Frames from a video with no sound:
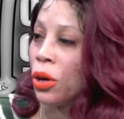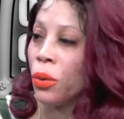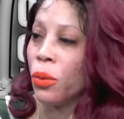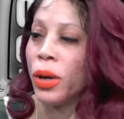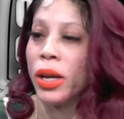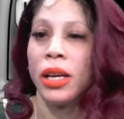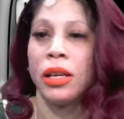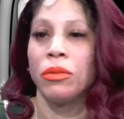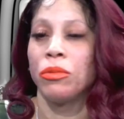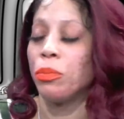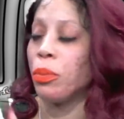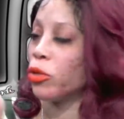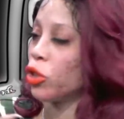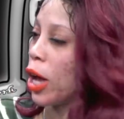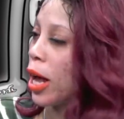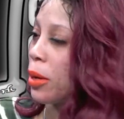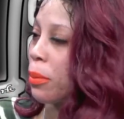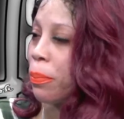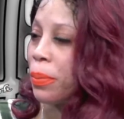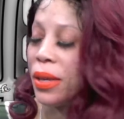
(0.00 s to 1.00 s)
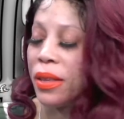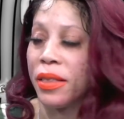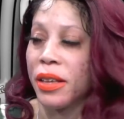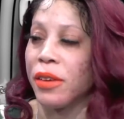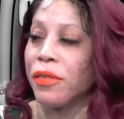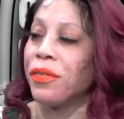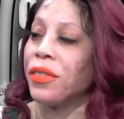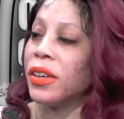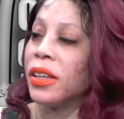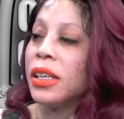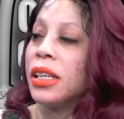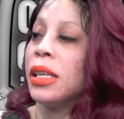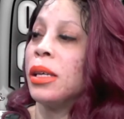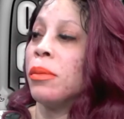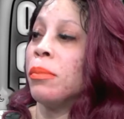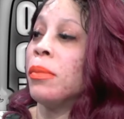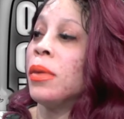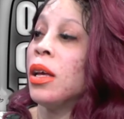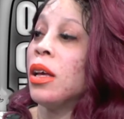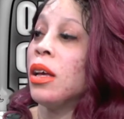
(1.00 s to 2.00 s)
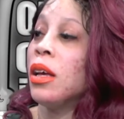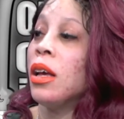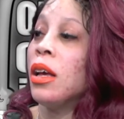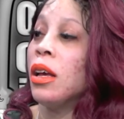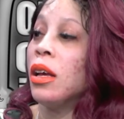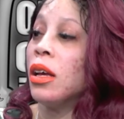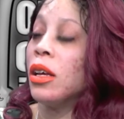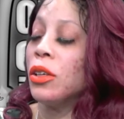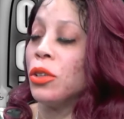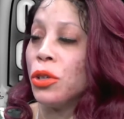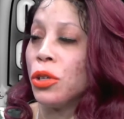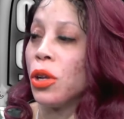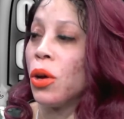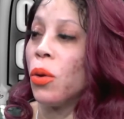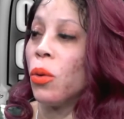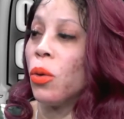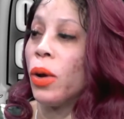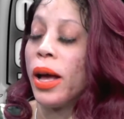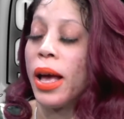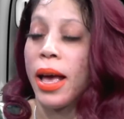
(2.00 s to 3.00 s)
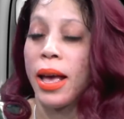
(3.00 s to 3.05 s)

and try to be there for him, you know,